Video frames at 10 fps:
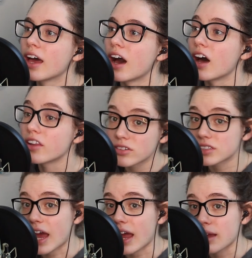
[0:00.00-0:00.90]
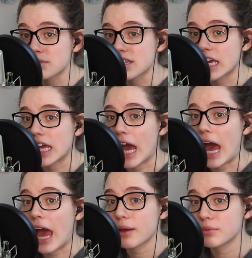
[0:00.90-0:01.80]
other times, like
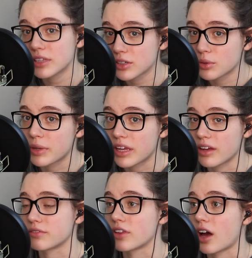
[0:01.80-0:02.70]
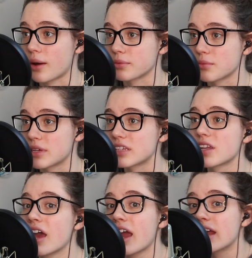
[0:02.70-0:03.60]
I'm a little bit of the optimist
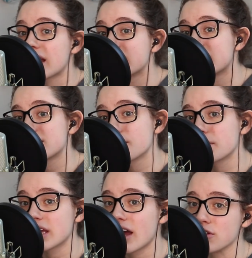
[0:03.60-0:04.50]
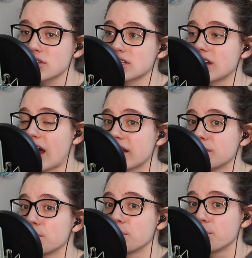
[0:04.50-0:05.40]
and I need somebody else to kind
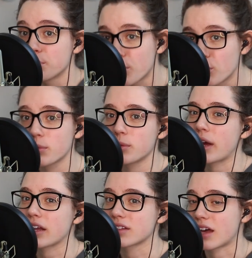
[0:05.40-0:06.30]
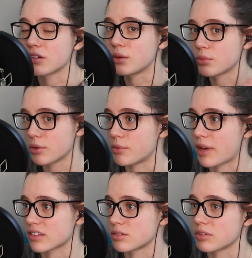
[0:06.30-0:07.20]
of pull me back down and bring me
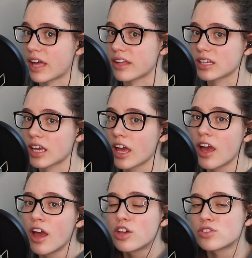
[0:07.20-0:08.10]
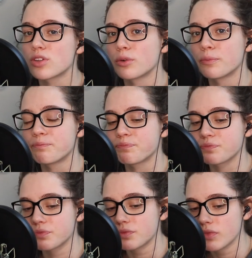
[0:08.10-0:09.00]
back to reality. So
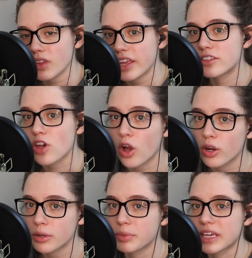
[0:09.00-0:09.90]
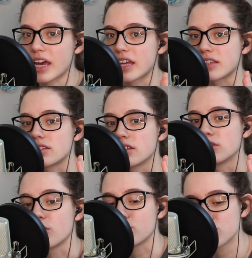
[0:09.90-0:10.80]
it's hard because
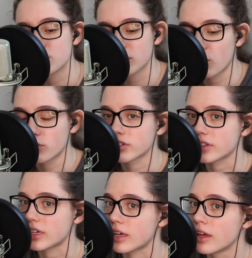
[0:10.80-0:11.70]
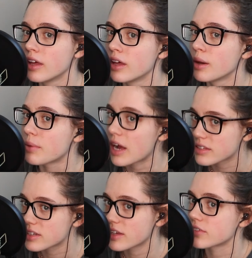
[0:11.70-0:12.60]
those who are overly
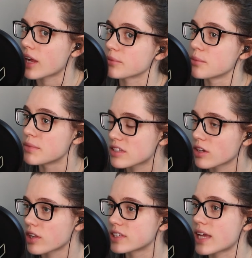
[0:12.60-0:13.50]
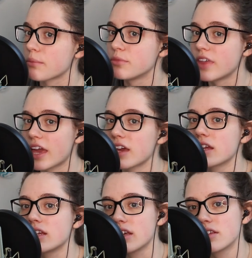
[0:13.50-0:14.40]
positive and optimistic all the time, they
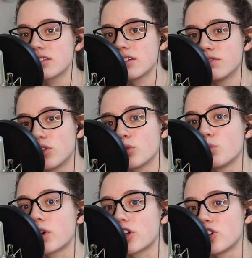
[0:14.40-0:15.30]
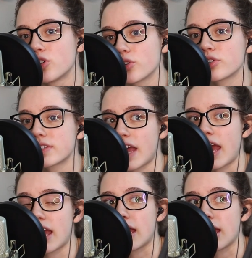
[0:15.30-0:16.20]
can easily view what you're
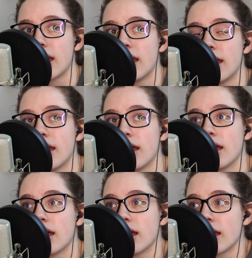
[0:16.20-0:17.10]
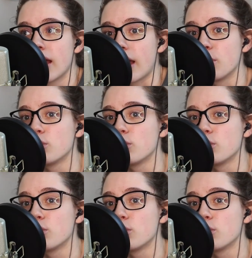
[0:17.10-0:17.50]
saying and